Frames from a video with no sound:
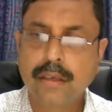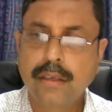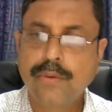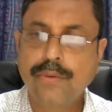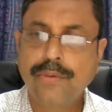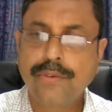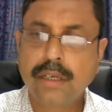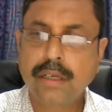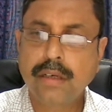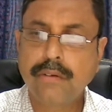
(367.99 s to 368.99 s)
used
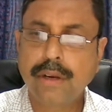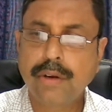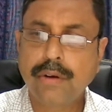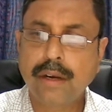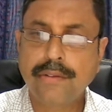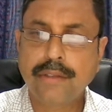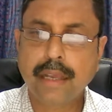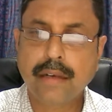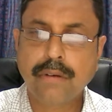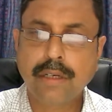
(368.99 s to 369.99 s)
in rigorous
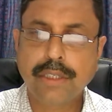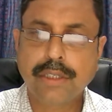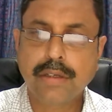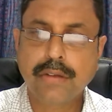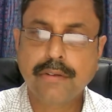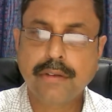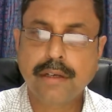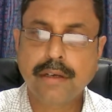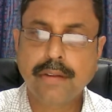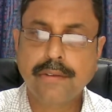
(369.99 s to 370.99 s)
calculations in
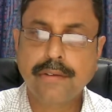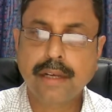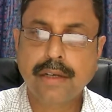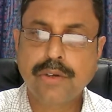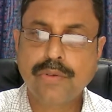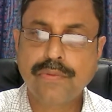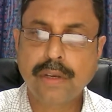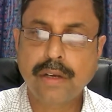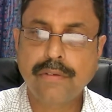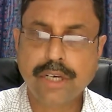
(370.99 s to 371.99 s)
a distillate to
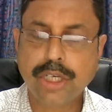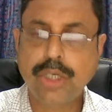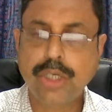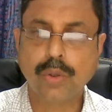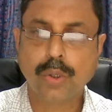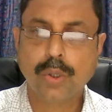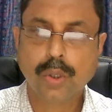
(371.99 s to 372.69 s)
feed ratio.